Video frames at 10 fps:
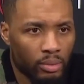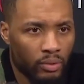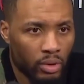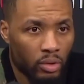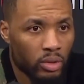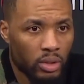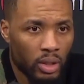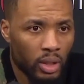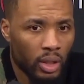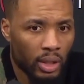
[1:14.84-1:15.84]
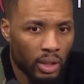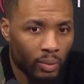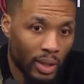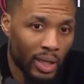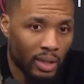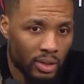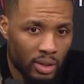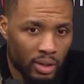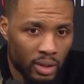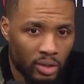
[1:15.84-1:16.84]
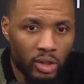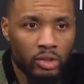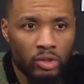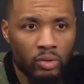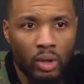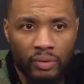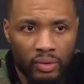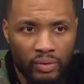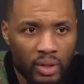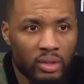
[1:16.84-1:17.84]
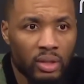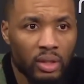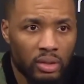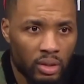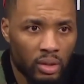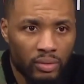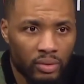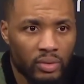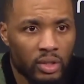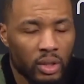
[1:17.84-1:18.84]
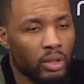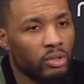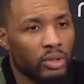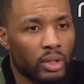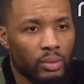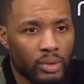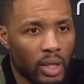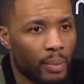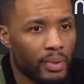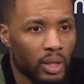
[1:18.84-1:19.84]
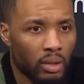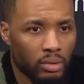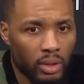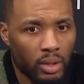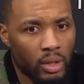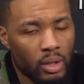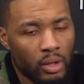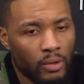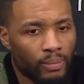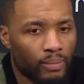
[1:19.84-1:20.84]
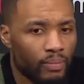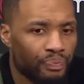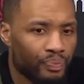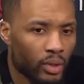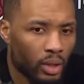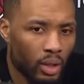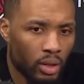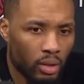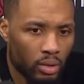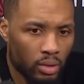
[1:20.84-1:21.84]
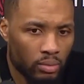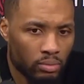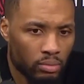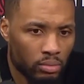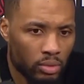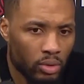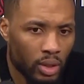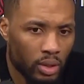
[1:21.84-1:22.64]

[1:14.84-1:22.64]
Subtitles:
Brandon Ingram right there, unless, because those are the two guys that would make it. CJ McCollum and Jonas Valanciunas wouldn't be in there for the